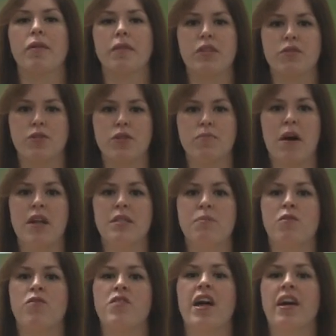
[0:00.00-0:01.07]
It's
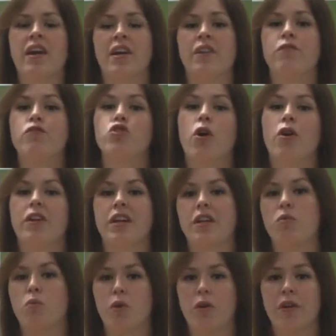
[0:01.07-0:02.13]
responsible for that kind of dart
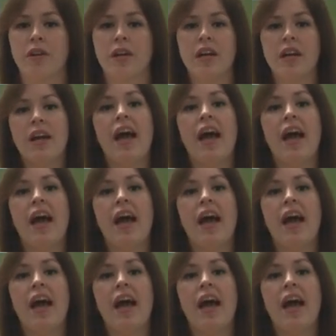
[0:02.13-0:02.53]
inward.